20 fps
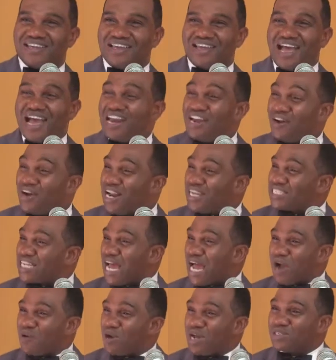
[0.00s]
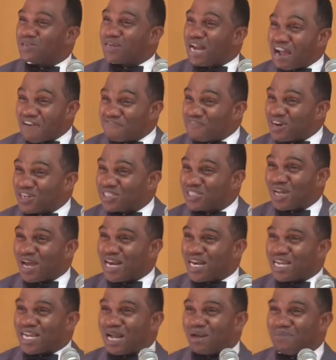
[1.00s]
I know that's how I was when I first
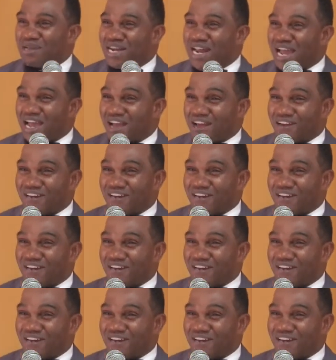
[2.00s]
started coming out.